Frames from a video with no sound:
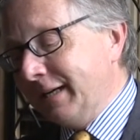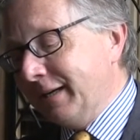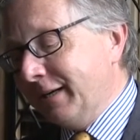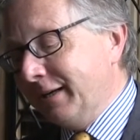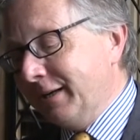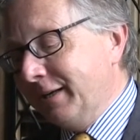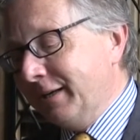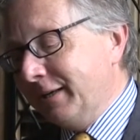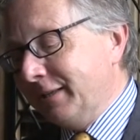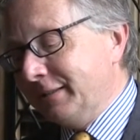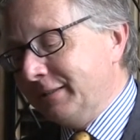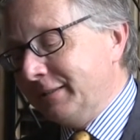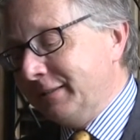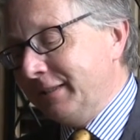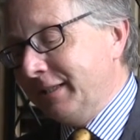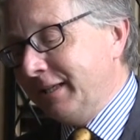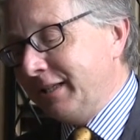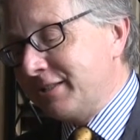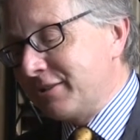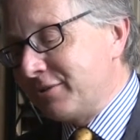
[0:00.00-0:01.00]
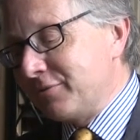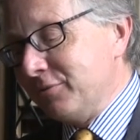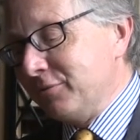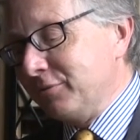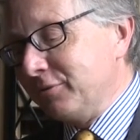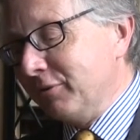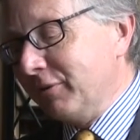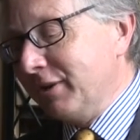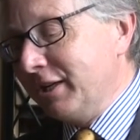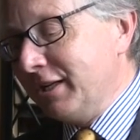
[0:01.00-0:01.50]
uh,
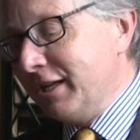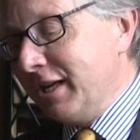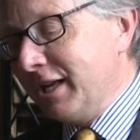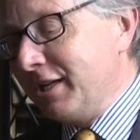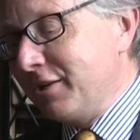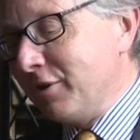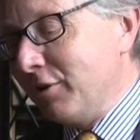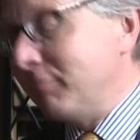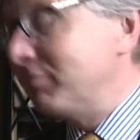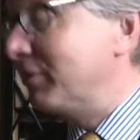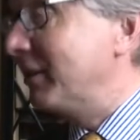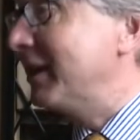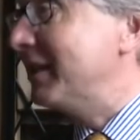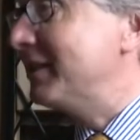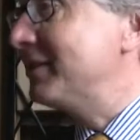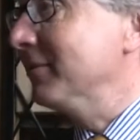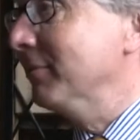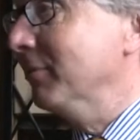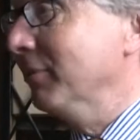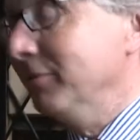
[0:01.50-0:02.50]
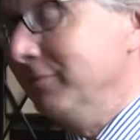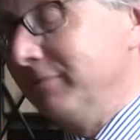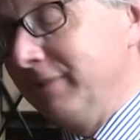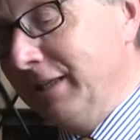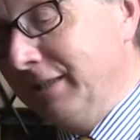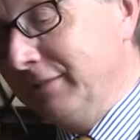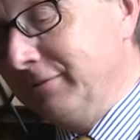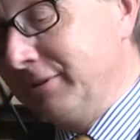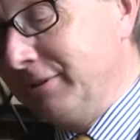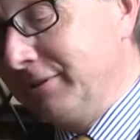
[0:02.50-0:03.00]
extraordinary and incomprehensible
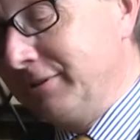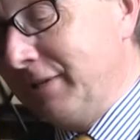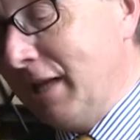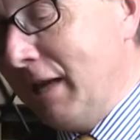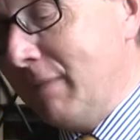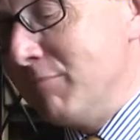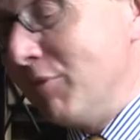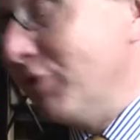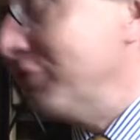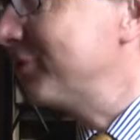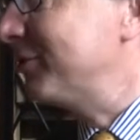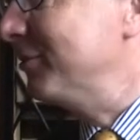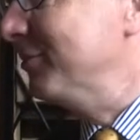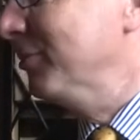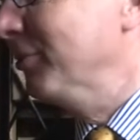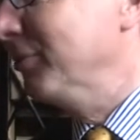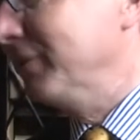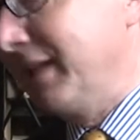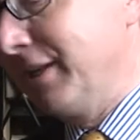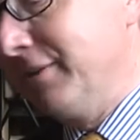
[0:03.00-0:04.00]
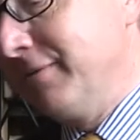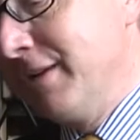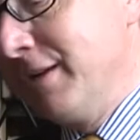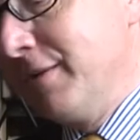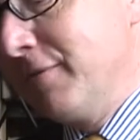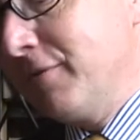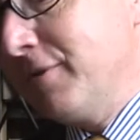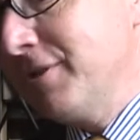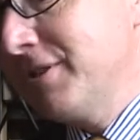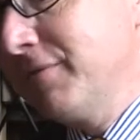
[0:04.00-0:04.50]
and just impossible now.
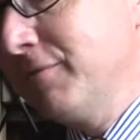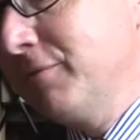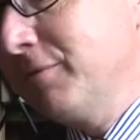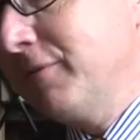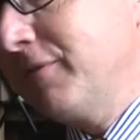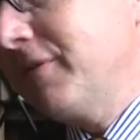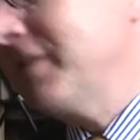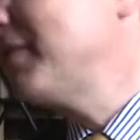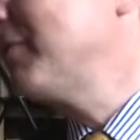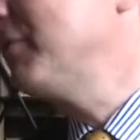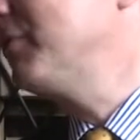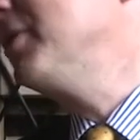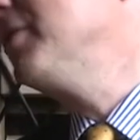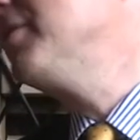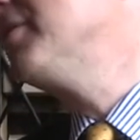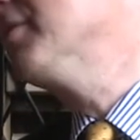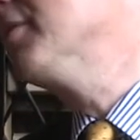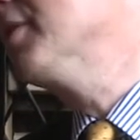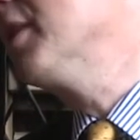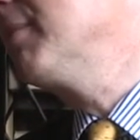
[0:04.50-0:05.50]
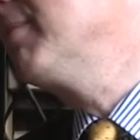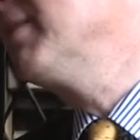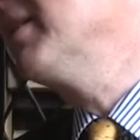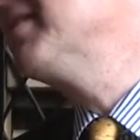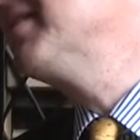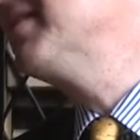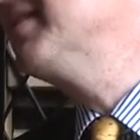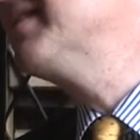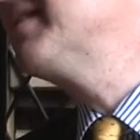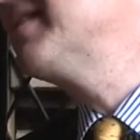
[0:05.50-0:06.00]
First of all, the festival used to take
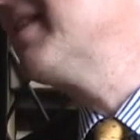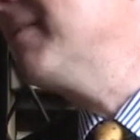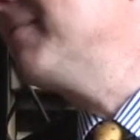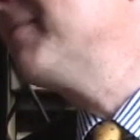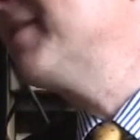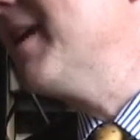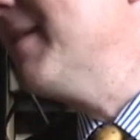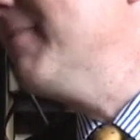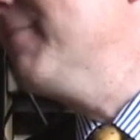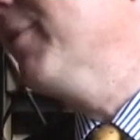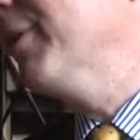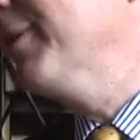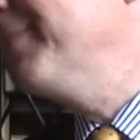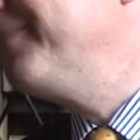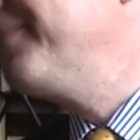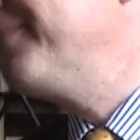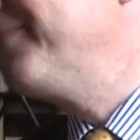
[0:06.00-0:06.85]
place in September,